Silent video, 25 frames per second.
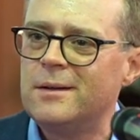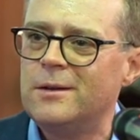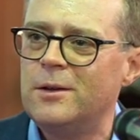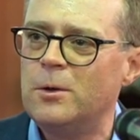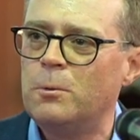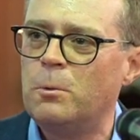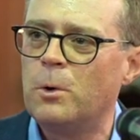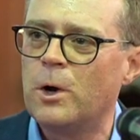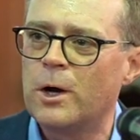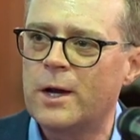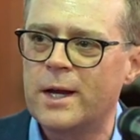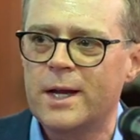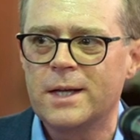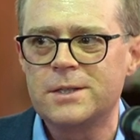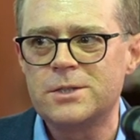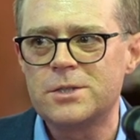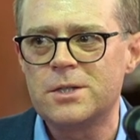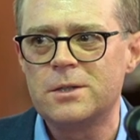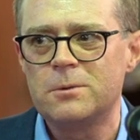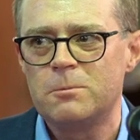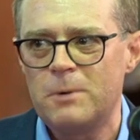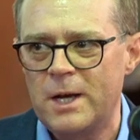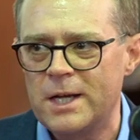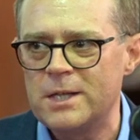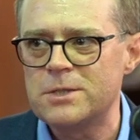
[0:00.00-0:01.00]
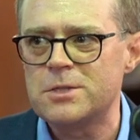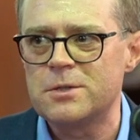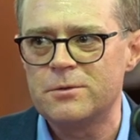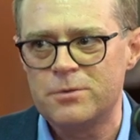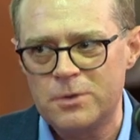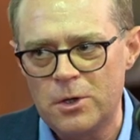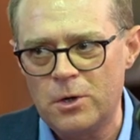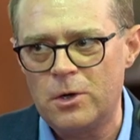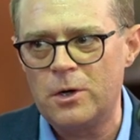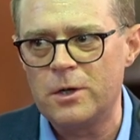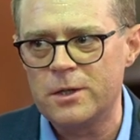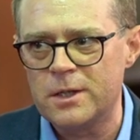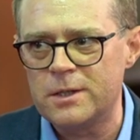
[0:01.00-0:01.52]
the workings and ways
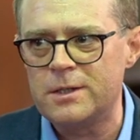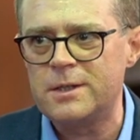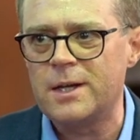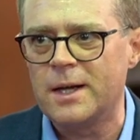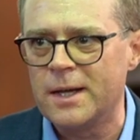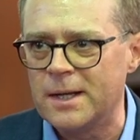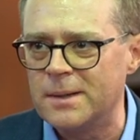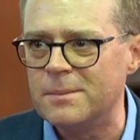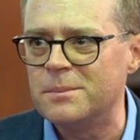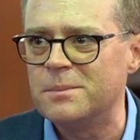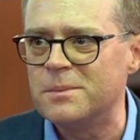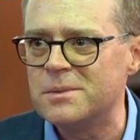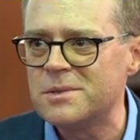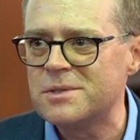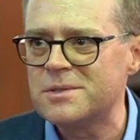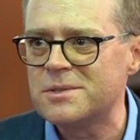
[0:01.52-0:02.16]
of God at times?